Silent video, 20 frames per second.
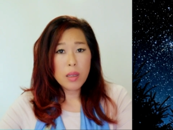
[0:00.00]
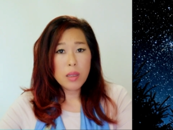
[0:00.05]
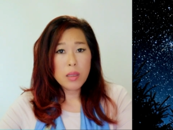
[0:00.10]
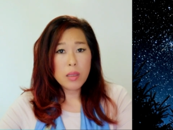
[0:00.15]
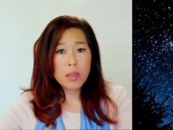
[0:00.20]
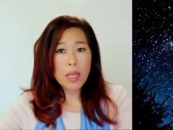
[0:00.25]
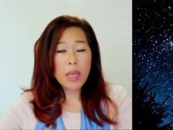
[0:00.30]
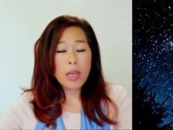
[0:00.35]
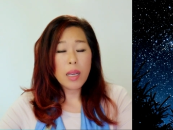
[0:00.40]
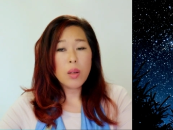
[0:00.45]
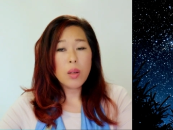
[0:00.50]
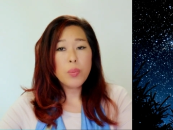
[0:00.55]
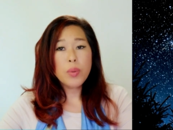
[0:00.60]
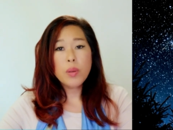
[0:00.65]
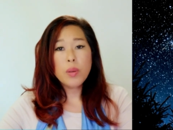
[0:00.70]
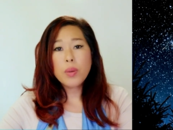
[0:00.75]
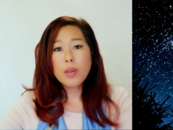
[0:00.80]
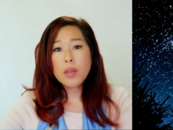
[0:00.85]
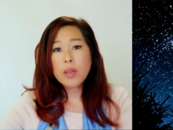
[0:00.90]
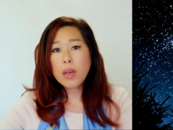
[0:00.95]
to
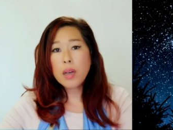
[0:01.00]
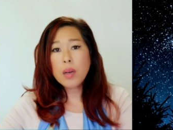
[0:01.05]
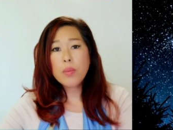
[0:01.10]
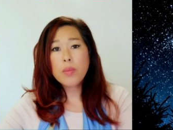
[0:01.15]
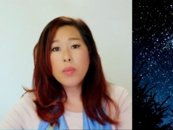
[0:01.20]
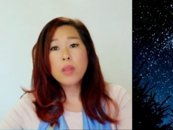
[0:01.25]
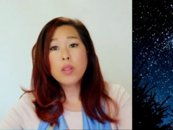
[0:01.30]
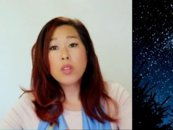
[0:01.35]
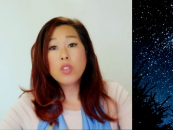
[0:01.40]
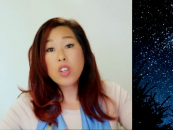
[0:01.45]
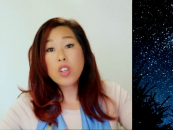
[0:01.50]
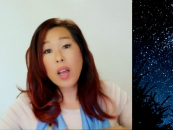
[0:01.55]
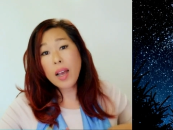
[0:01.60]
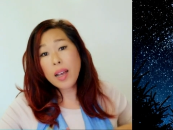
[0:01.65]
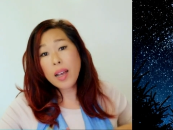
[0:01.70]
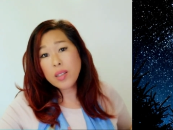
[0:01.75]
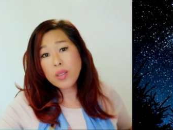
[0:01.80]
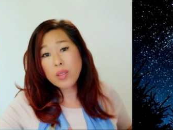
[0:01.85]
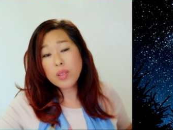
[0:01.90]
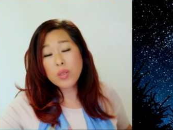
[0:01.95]
help you become the
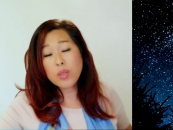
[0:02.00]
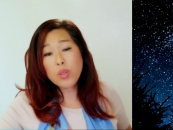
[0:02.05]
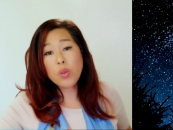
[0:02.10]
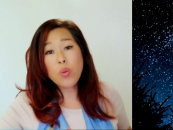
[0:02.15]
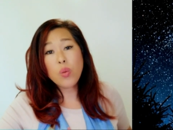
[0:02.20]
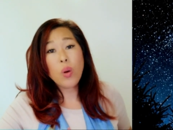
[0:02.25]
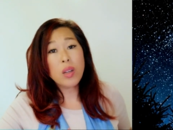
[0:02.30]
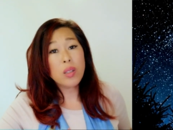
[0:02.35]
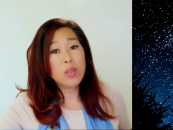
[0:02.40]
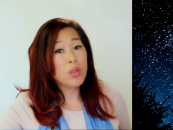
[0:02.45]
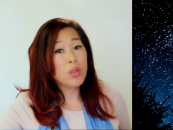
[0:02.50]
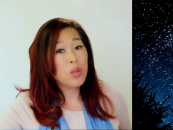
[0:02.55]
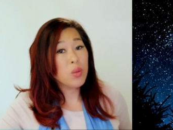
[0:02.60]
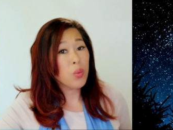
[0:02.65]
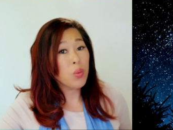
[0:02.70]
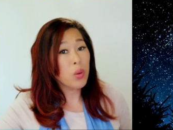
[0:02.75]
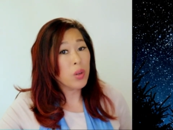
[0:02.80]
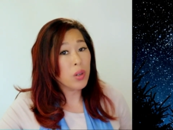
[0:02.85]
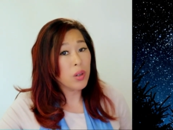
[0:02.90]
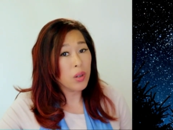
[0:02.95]
child you
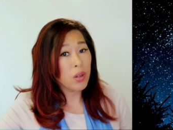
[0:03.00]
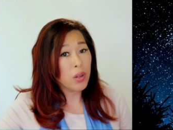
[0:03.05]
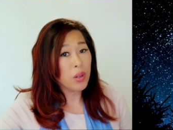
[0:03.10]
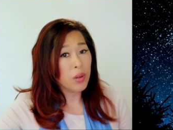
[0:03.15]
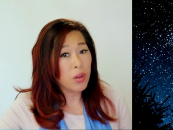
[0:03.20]
once were.